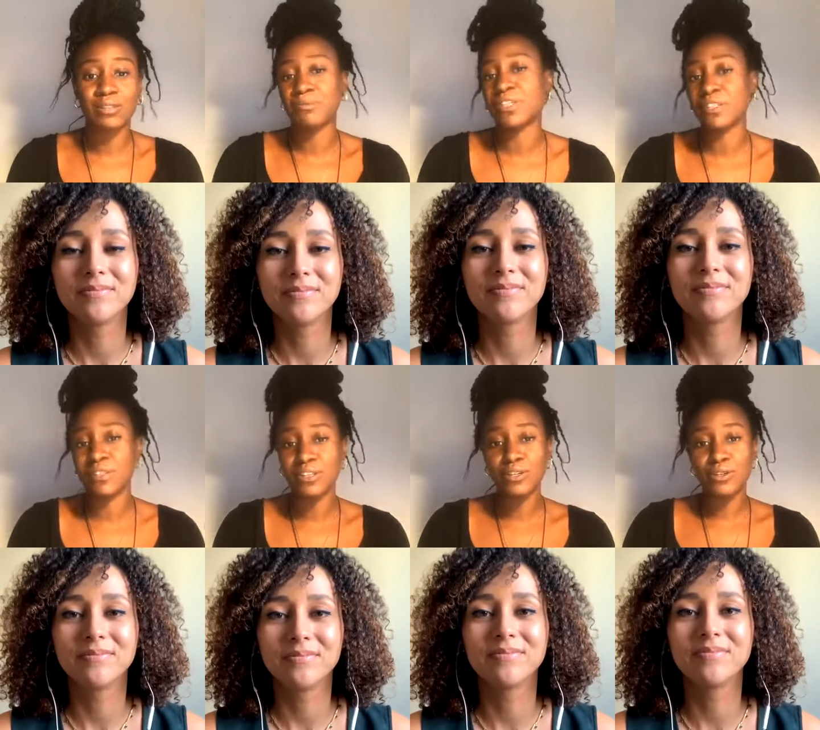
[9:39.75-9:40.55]
Speaker 1: Something
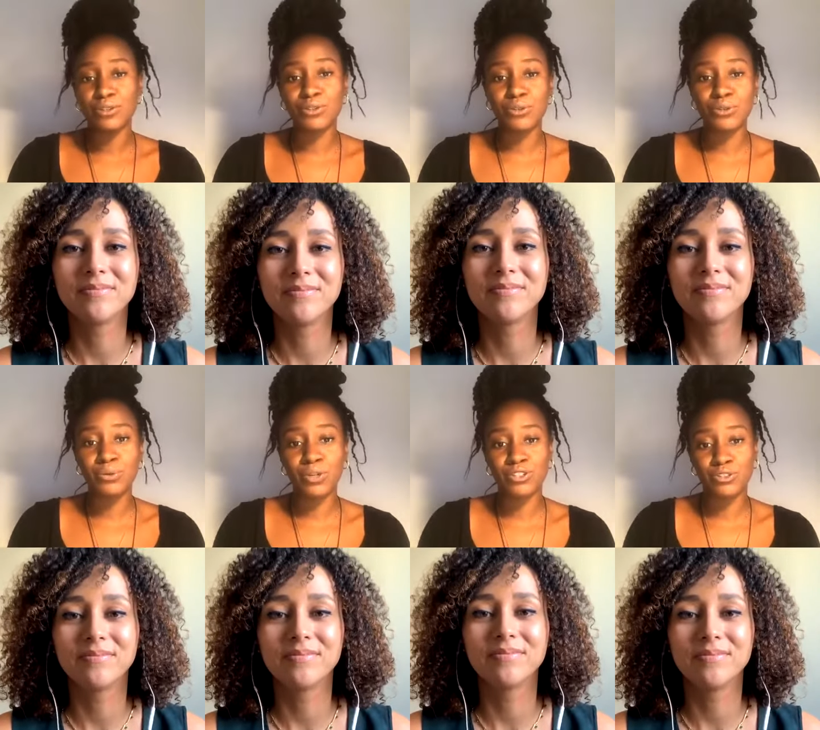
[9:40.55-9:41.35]

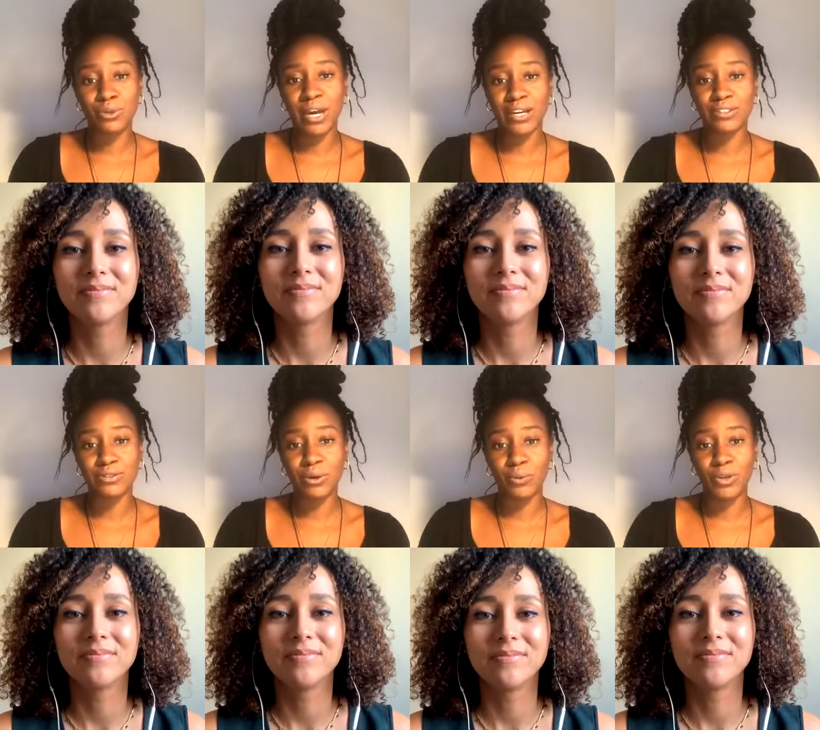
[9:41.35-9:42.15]
you wish you had
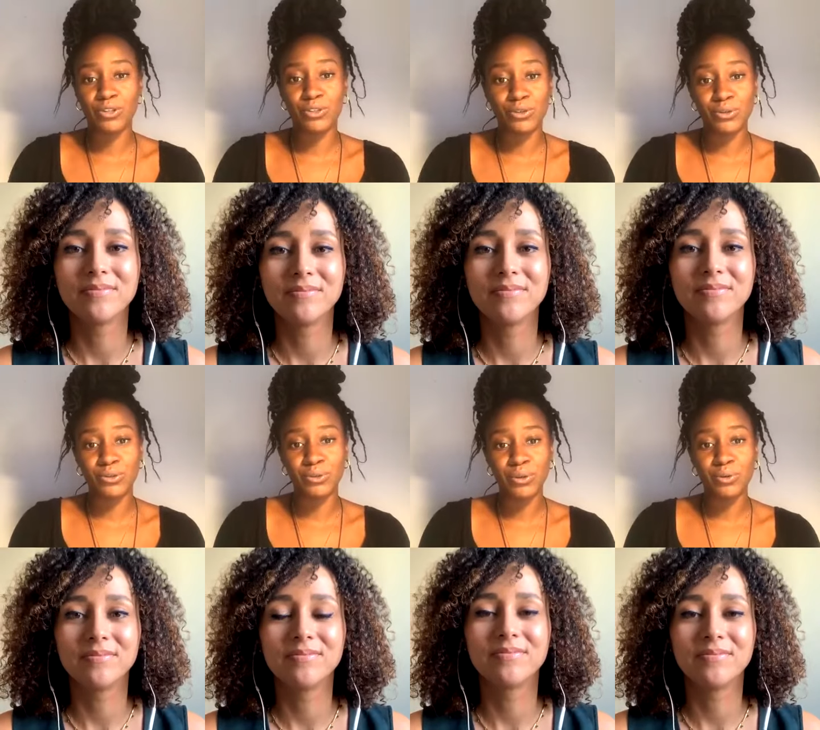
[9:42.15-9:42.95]
got when
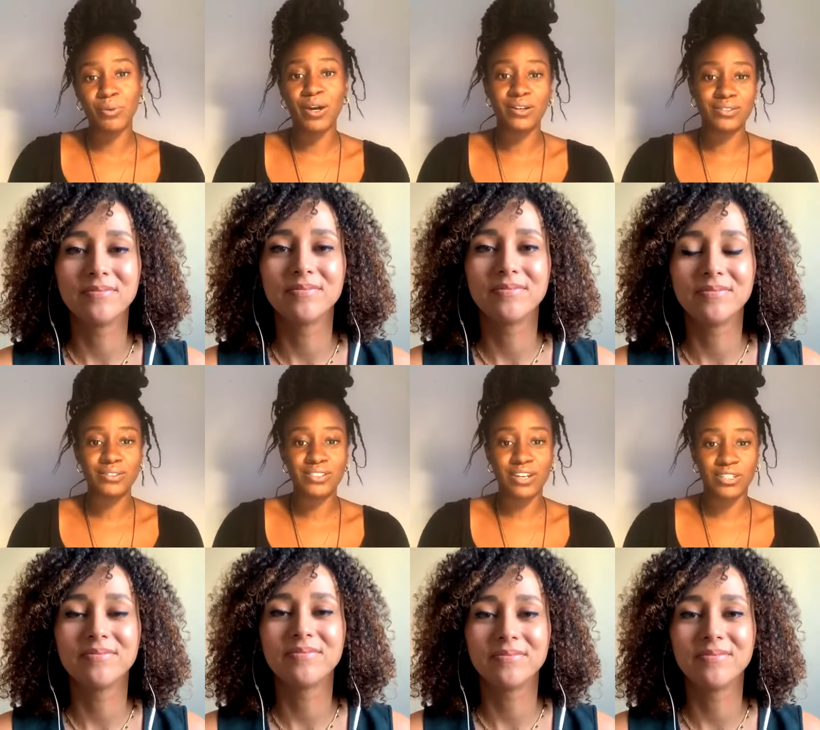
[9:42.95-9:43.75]
you were
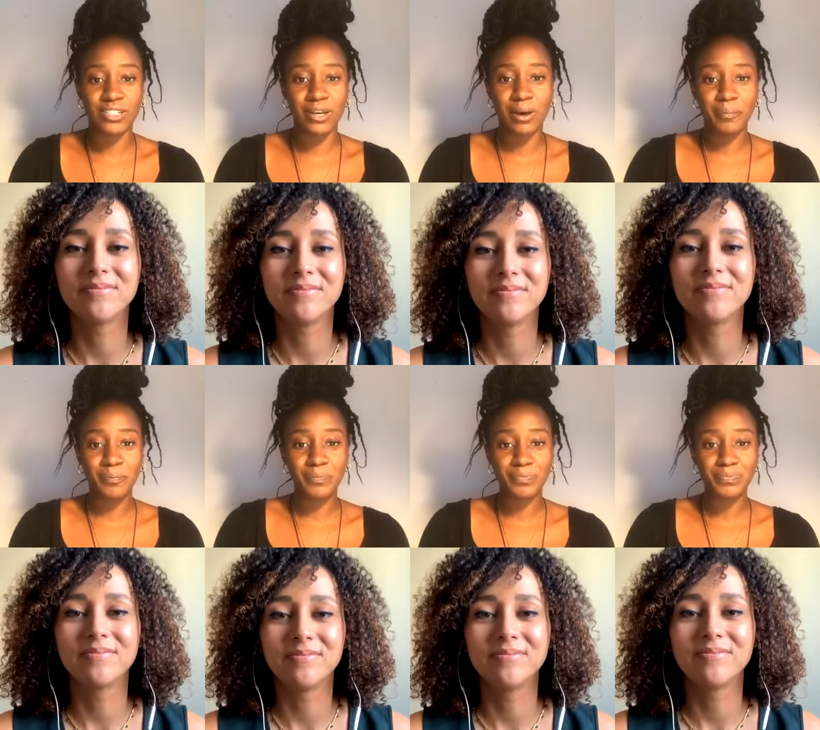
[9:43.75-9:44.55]
starting
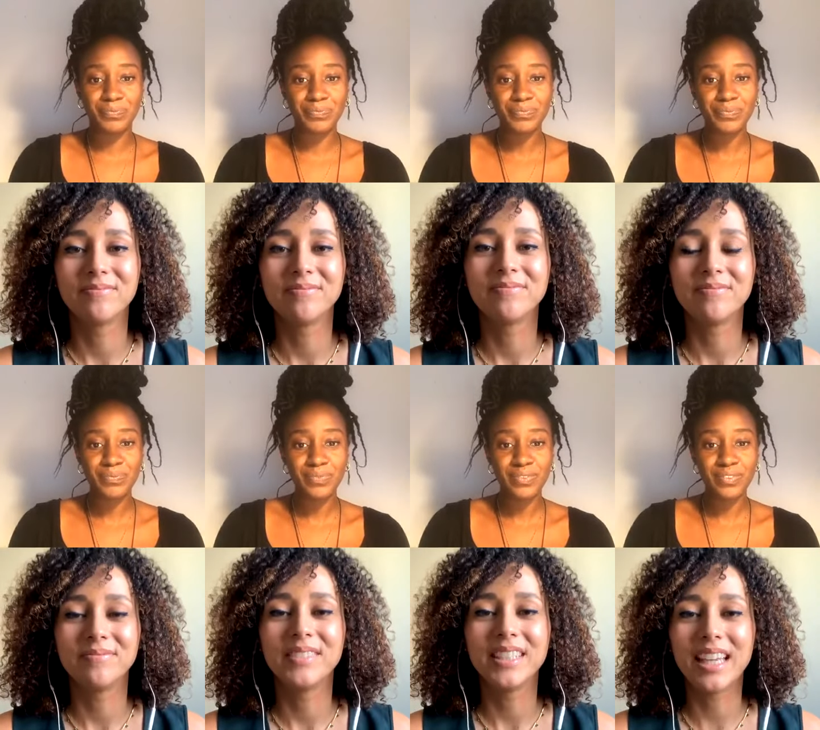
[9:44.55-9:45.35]
up.
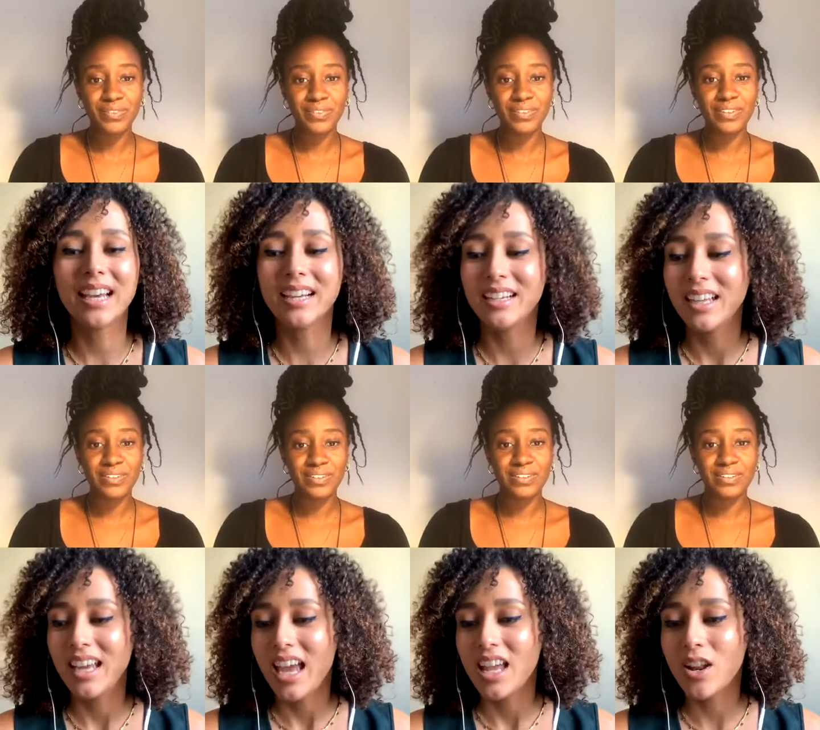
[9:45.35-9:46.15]
Speaker 2: Yeah,
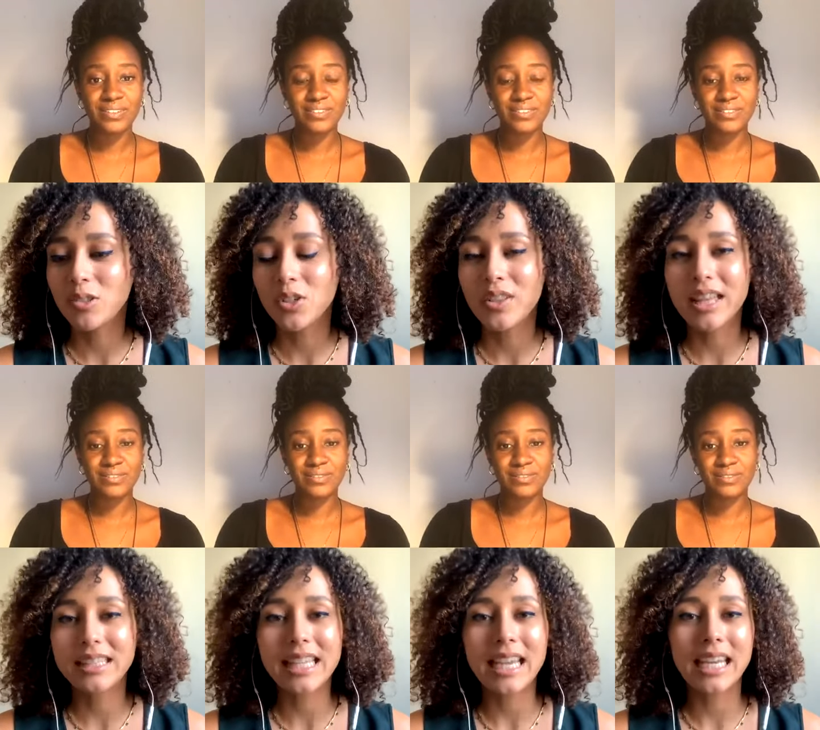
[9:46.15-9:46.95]
and also that
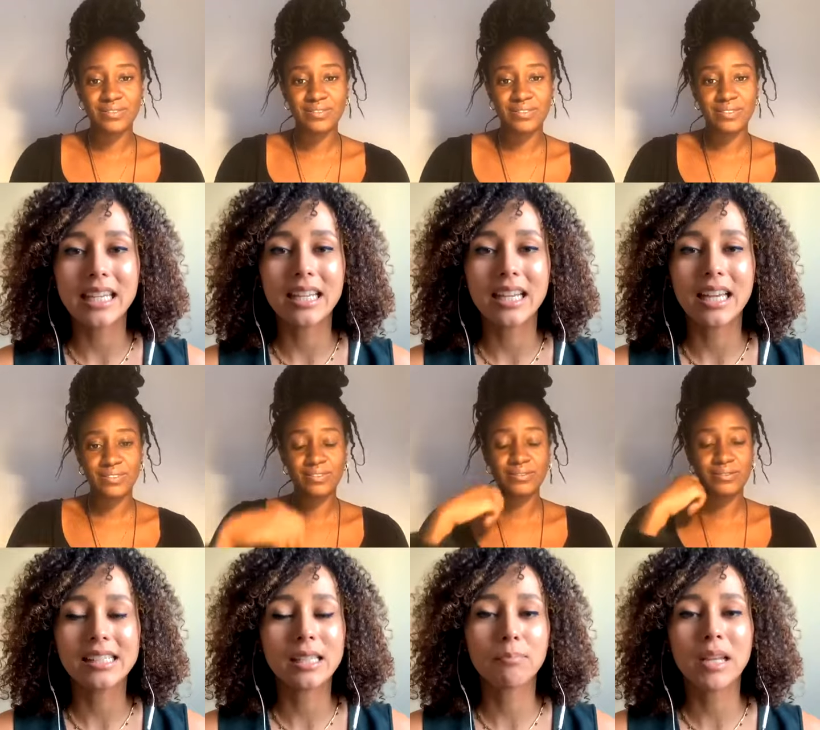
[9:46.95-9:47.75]
they
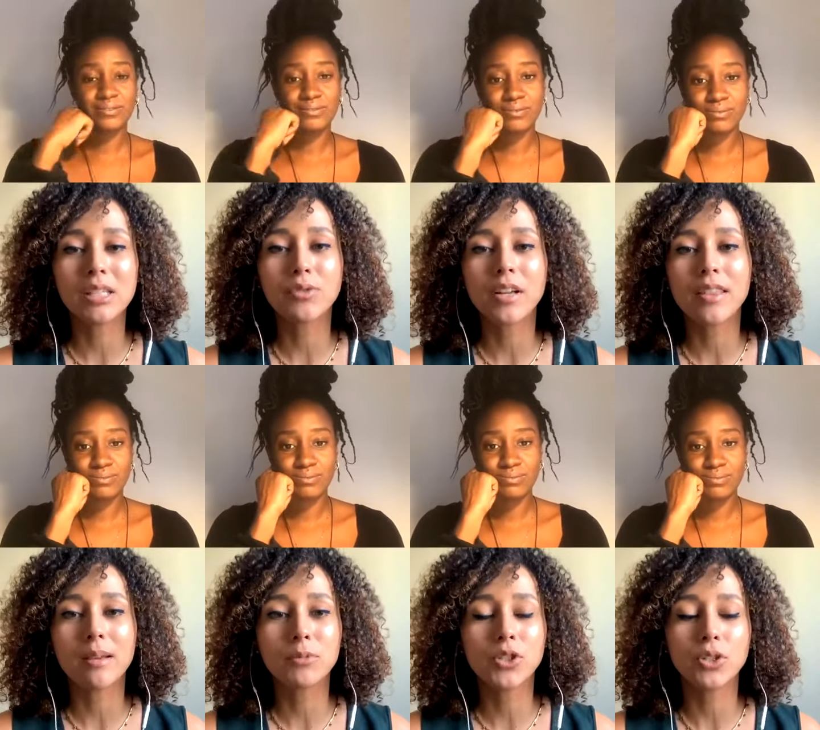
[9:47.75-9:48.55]
it's a place for
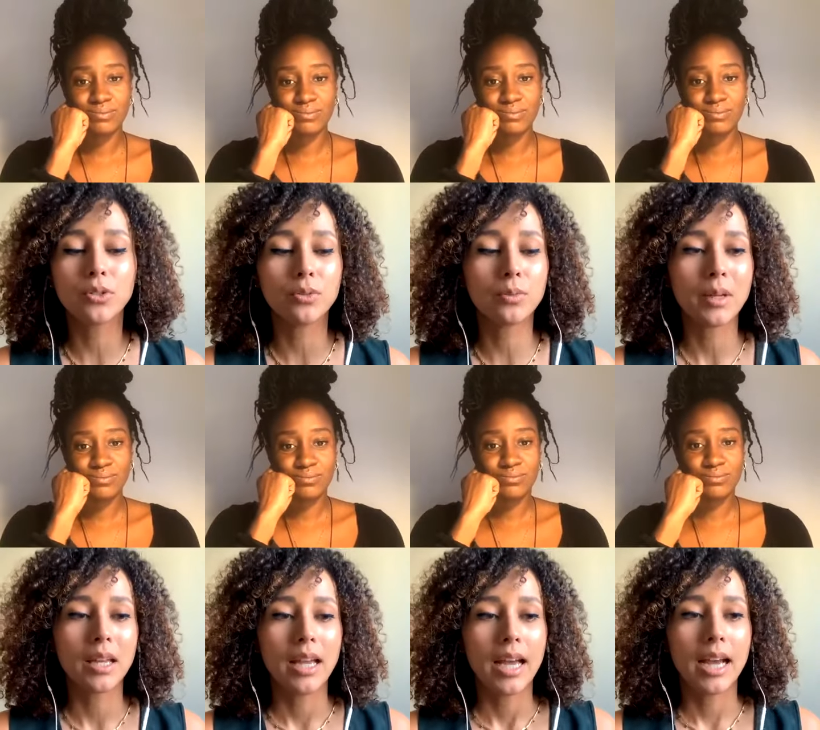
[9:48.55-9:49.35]
them to
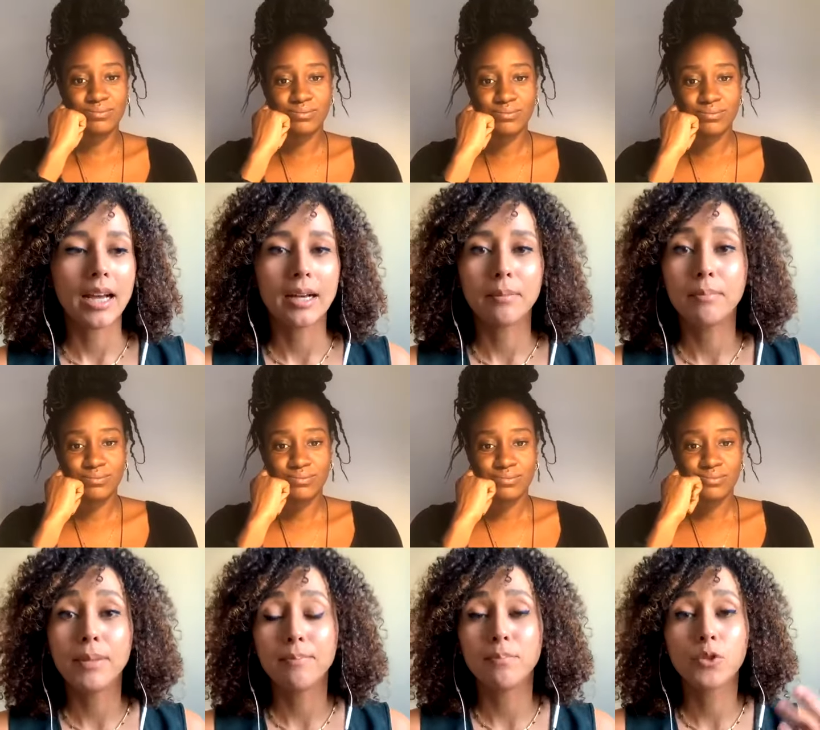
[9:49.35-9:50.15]
uh,
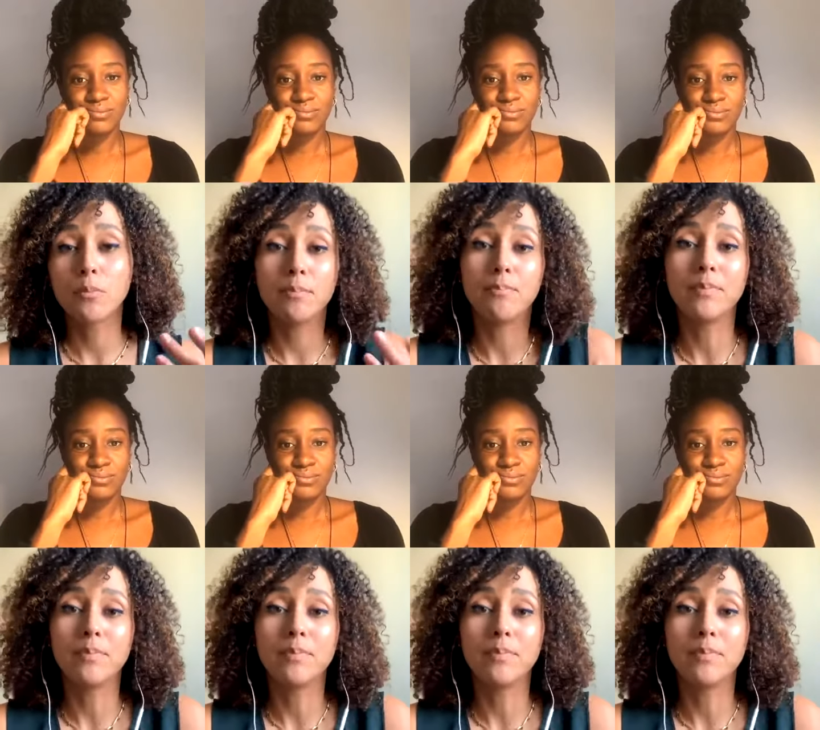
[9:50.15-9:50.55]
be to